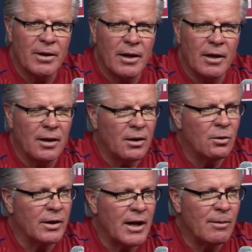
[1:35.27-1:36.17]
And
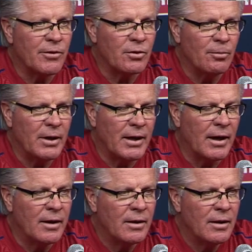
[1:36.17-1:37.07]
Loen came through
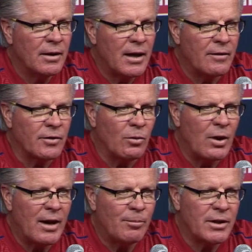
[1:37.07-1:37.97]
big after the
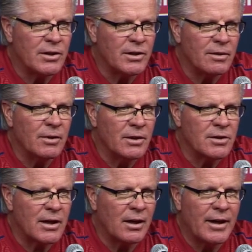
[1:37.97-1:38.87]
wild pitch. He
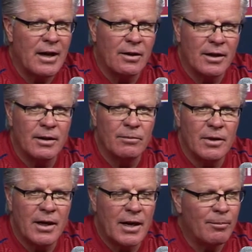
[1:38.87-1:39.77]
settled down and
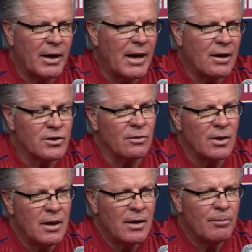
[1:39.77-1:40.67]
he got a big out.
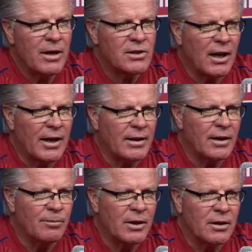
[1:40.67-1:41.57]
So basically I
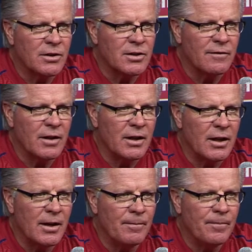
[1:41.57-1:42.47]
did it because of
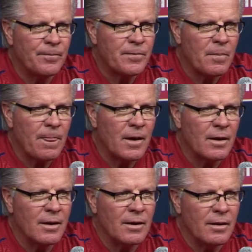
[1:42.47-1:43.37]
the
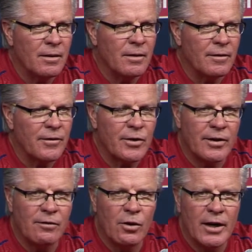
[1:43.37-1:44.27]

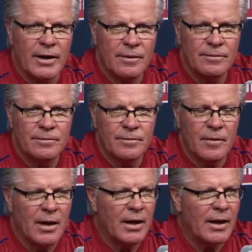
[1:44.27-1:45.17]
threat of rain.
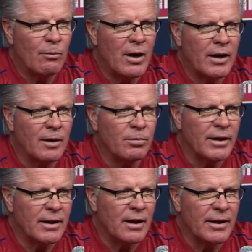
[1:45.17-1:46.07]
And I wanted to
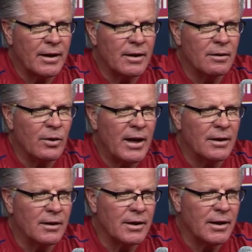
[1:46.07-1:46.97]
play it like we had
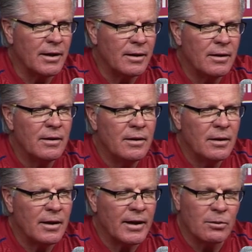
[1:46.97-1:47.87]
the lead,
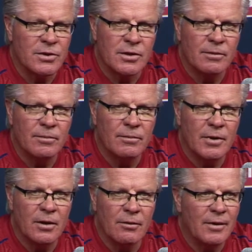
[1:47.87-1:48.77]
like it was,
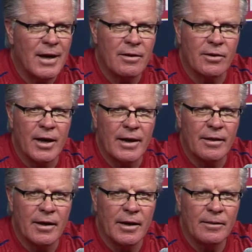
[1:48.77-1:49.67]
you know, the 8th or
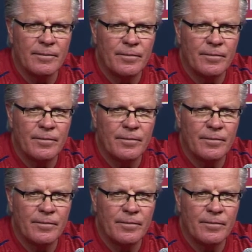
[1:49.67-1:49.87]
9th inning.